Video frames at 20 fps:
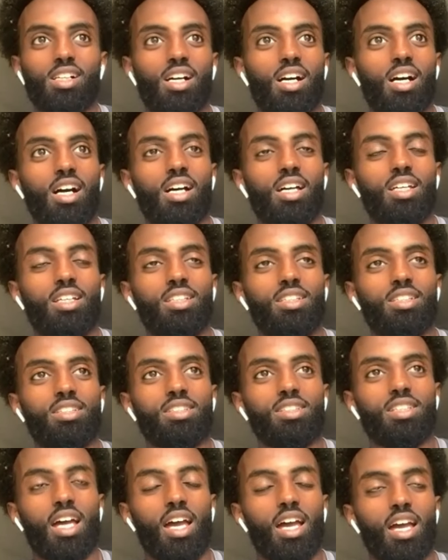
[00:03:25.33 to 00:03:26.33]

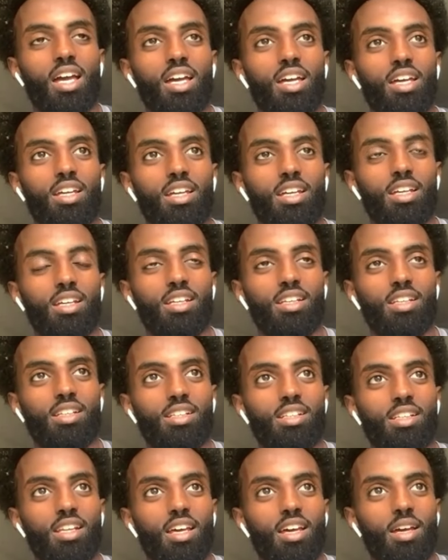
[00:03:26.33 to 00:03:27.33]
and um,
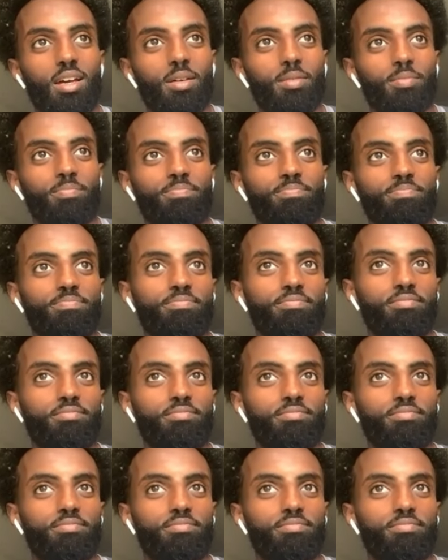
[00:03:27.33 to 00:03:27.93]
then um,